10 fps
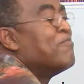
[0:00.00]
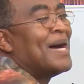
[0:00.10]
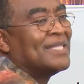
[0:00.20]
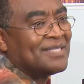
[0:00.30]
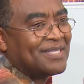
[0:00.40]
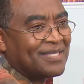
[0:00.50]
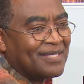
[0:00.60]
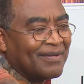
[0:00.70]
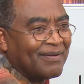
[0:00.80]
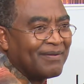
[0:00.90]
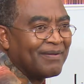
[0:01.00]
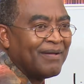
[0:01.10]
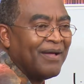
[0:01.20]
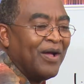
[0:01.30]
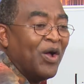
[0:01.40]
months.
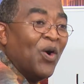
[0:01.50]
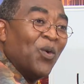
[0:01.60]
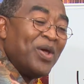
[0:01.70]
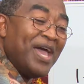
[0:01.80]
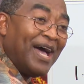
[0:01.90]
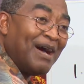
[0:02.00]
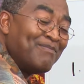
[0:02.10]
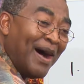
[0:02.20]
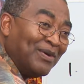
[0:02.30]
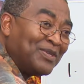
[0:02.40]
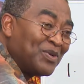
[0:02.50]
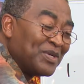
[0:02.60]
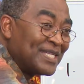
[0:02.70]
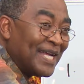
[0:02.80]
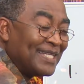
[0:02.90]
We are about to
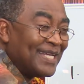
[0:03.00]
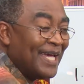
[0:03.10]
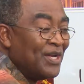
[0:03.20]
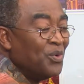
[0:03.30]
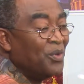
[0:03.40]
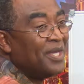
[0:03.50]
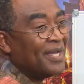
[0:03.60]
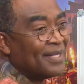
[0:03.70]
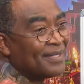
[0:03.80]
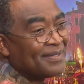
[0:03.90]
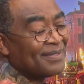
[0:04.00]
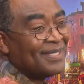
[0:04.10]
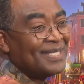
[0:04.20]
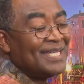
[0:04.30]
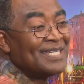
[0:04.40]
start a new year.
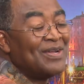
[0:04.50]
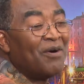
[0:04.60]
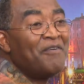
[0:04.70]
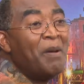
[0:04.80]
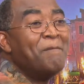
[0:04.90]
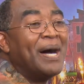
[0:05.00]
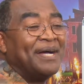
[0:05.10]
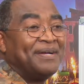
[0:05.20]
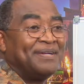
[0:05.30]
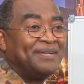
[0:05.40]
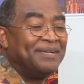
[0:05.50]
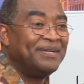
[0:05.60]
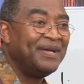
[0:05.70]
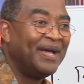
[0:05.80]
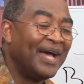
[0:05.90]
This is November,
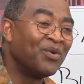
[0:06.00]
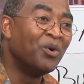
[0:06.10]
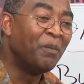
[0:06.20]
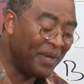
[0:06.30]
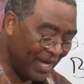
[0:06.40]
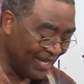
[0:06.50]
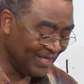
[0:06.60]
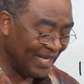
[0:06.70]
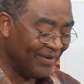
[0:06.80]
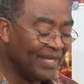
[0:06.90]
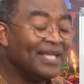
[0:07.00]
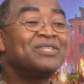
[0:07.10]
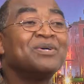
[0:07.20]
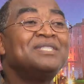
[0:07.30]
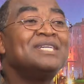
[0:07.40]
and we'll be entering
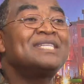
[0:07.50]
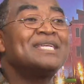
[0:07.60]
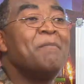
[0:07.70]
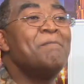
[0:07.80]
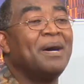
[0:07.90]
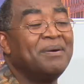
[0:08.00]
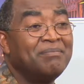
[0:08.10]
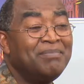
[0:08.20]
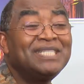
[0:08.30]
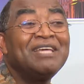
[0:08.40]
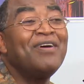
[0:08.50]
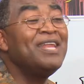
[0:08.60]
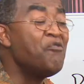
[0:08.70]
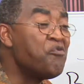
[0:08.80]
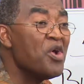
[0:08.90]
into December. But even
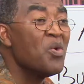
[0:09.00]
if we